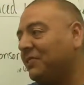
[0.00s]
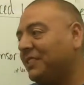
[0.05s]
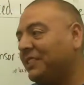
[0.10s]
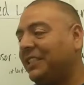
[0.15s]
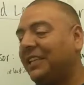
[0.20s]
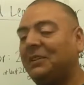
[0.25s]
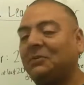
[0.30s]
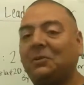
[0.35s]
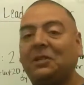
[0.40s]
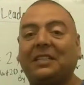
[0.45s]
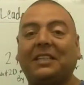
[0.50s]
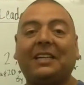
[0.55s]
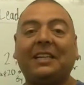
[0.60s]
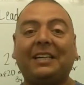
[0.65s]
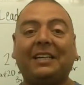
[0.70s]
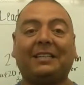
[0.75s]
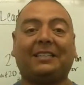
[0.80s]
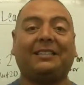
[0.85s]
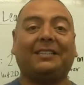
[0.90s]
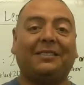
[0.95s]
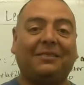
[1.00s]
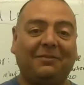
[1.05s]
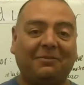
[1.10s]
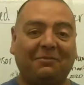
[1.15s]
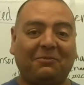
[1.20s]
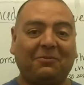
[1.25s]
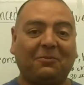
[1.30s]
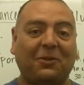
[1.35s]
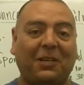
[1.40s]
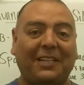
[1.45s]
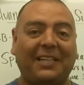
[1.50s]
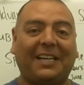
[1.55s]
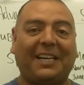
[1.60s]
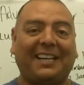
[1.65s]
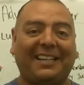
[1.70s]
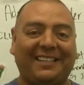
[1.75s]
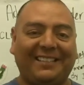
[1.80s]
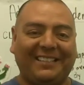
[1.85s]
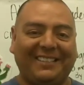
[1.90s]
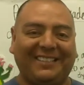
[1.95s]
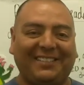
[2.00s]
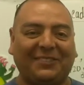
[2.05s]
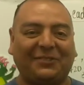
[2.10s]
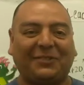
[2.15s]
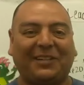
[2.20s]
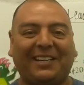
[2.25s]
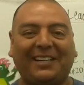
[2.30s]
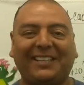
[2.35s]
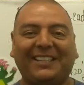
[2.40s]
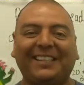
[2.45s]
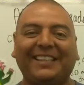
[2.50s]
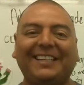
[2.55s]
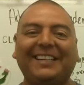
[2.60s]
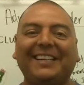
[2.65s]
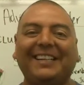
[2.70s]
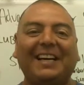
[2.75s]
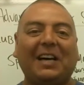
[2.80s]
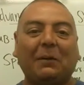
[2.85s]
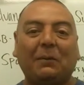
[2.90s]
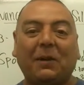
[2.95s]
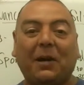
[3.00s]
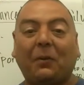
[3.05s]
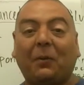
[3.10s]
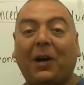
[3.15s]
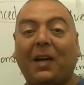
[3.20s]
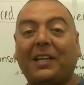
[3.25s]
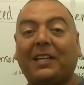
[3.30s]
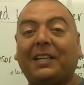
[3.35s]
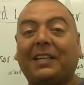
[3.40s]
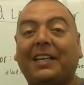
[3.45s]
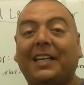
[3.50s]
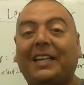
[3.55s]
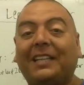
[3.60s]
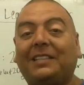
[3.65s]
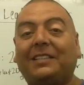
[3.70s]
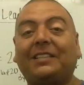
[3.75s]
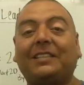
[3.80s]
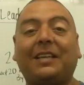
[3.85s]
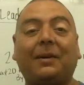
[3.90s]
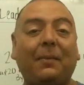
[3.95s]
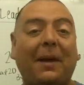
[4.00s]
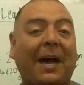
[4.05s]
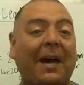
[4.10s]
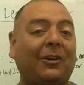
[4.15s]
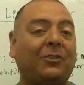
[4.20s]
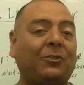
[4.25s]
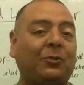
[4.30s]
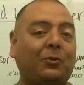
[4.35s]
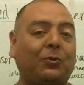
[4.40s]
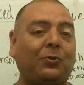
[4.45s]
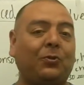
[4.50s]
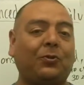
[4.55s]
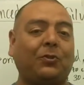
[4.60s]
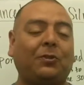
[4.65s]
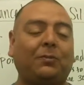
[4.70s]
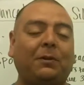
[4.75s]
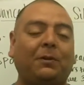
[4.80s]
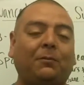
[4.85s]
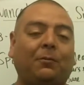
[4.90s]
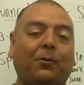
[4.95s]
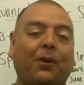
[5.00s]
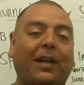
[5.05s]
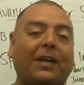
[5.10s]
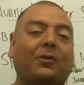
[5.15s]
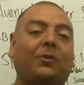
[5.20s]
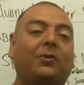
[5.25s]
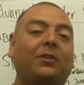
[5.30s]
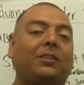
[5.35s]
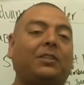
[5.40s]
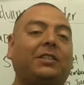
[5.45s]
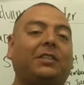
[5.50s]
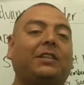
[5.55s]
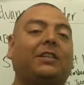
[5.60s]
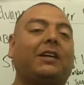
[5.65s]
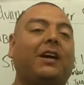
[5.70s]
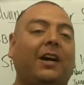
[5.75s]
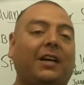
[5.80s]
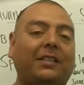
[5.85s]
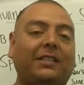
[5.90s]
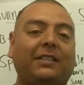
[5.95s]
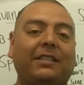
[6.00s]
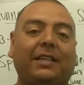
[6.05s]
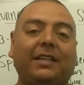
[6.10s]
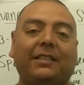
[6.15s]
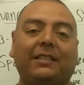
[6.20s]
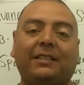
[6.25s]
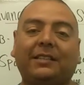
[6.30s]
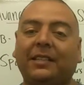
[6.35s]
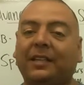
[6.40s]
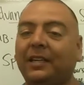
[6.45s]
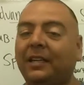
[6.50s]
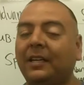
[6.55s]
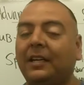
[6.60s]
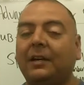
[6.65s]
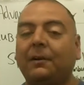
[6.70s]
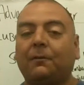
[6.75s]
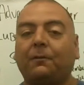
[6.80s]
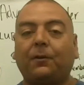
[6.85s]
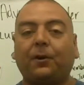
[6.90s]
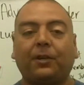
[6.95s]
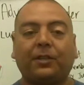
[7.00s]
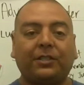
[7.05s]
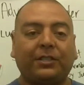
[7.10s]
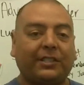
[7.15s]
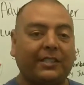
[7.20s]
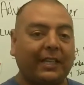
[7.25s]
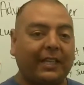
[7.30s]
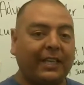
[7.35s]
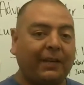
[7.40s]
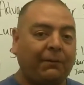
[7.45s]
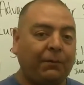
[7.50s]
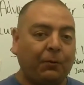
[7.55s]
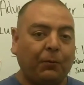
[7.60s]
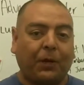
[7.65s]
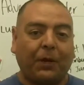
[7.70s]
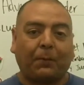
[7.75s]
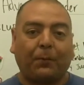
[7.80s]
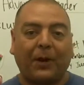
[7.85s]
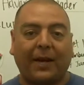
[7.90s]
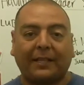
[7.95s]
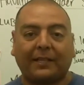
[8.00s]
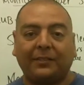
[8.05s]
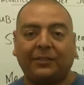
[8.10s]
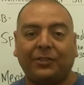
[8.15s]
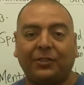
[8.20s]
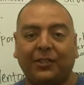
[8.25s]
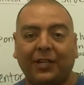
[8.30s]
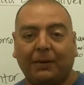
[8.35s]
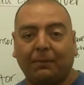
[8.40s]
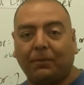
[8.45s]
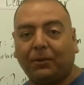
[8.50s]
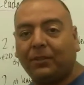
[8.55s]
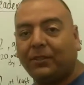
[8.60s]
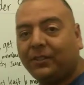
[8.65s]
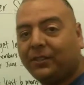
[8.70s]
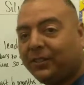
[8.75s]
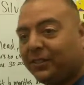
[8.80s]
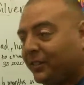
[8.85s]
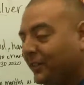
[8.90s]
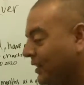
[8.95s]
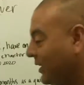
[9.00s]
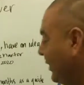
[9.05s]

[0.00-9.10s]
said, what the heck? Why not, right? But I want to get into some house rules before I go into the content. First, if you want to practice your numbers,